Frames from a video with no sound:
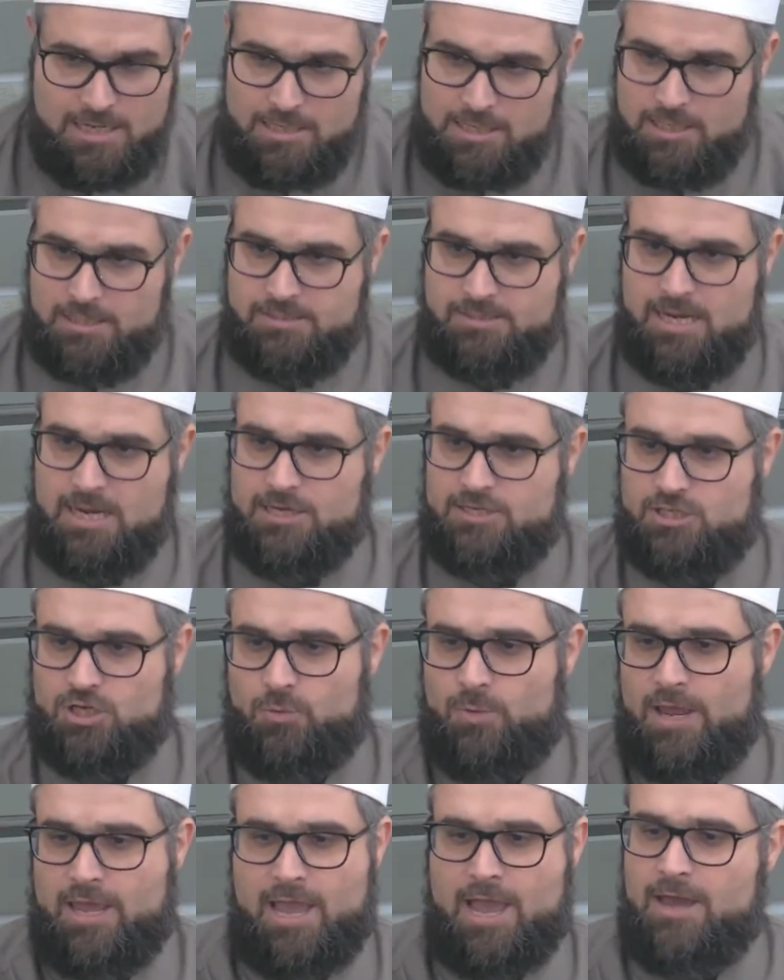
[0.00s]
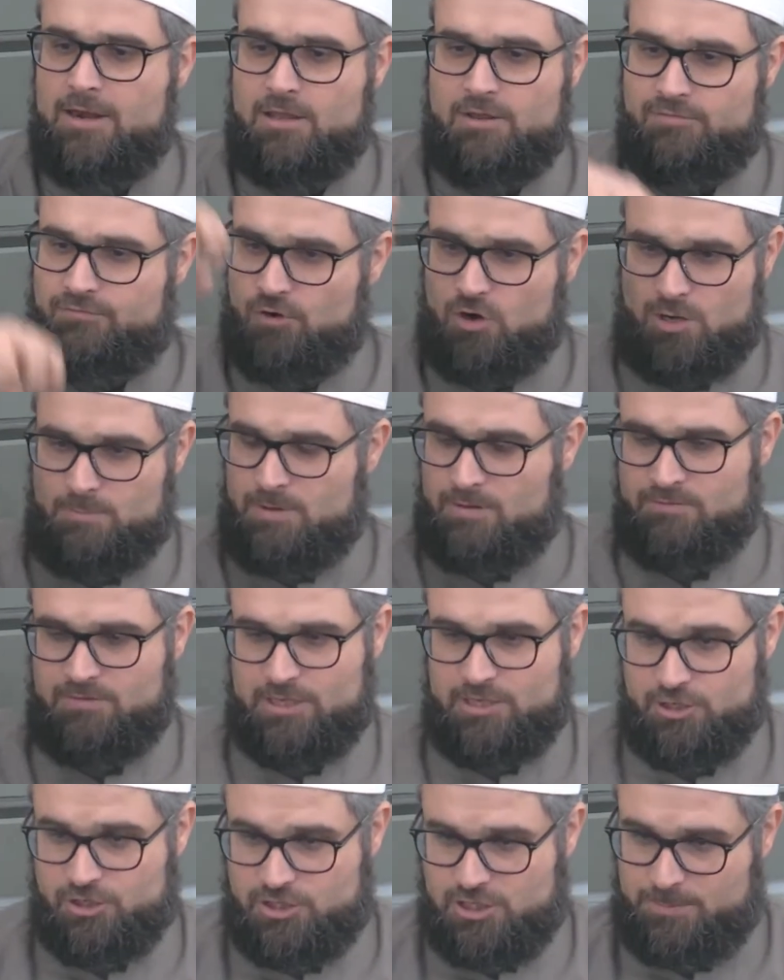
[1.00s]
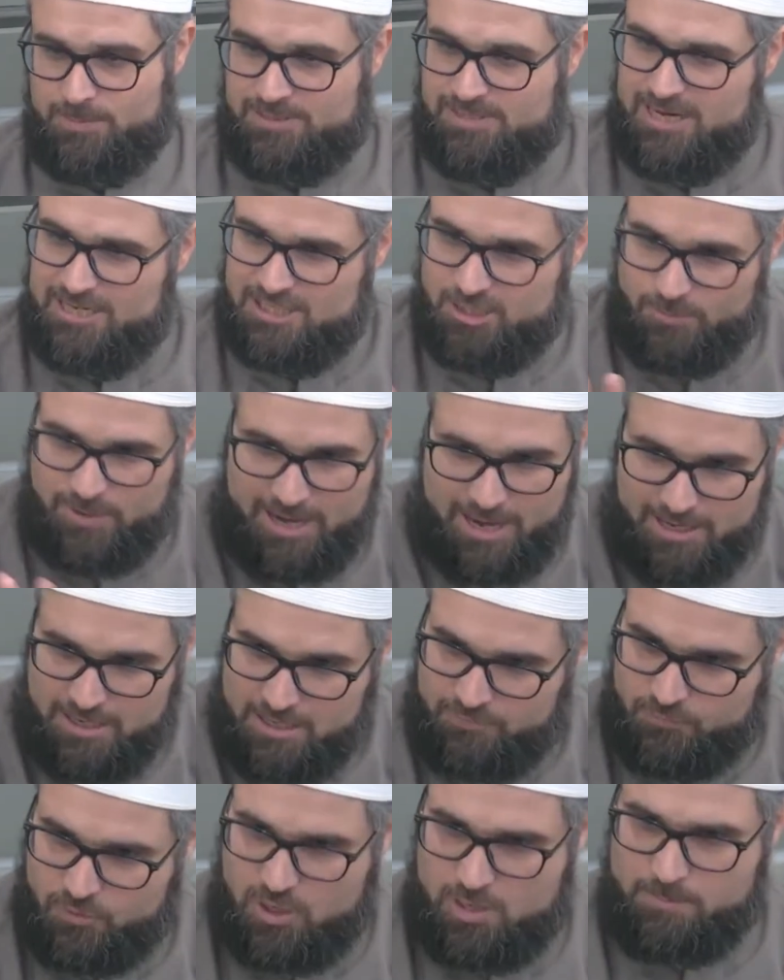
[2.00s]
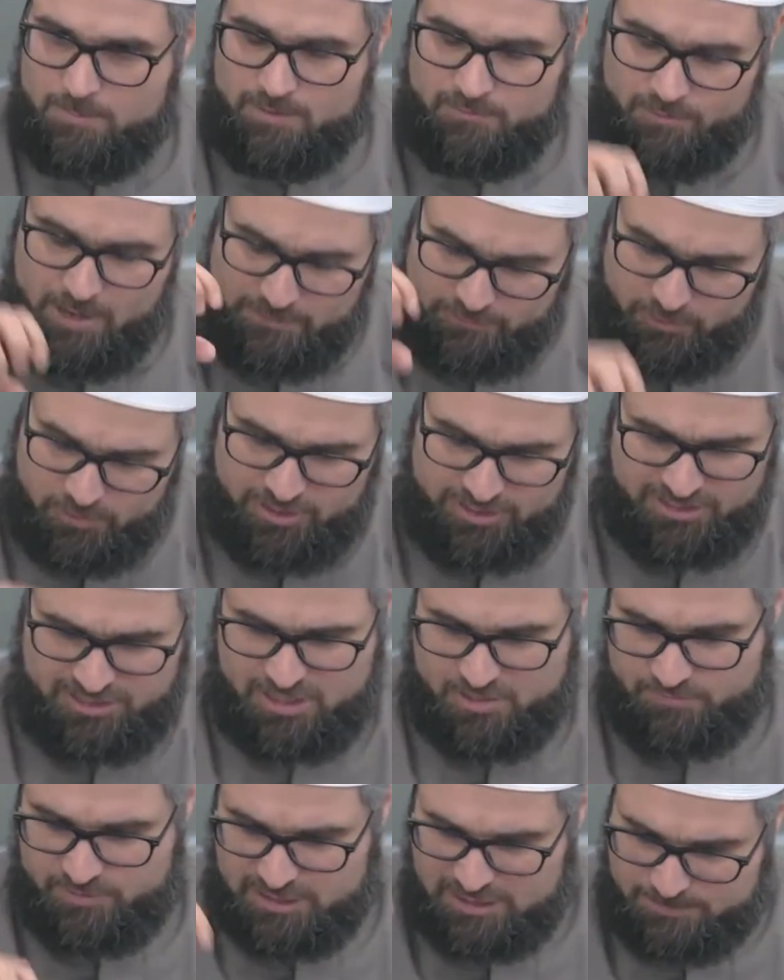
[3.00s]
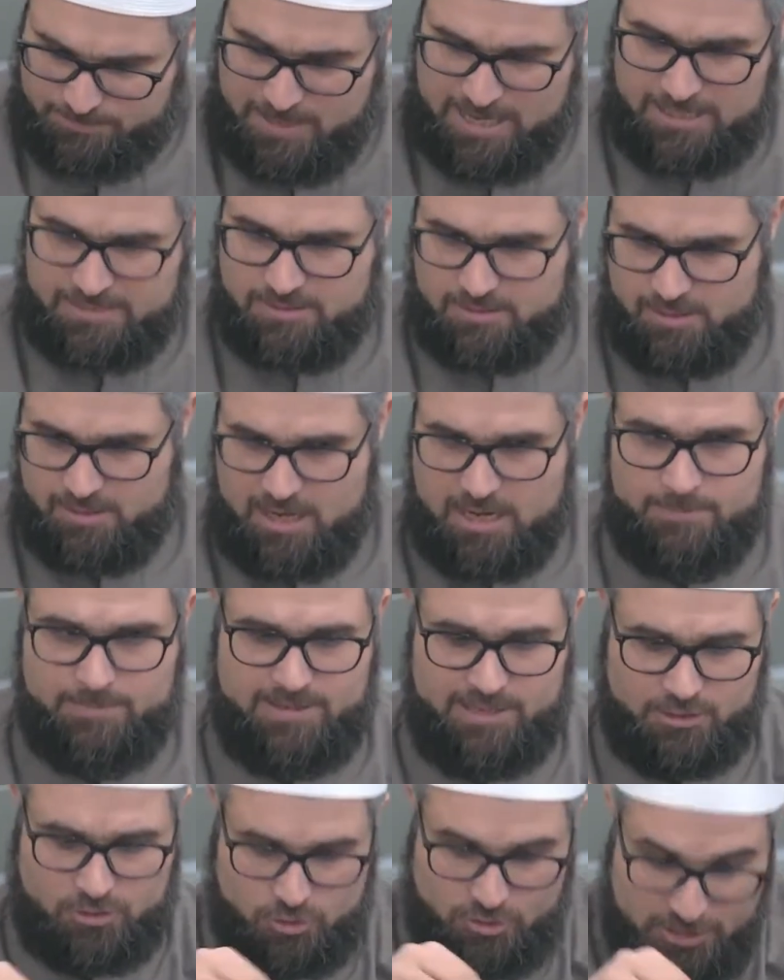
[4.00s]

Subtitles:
It takes away any form of leadership. It takes away any form of reverence and respect and hayba that should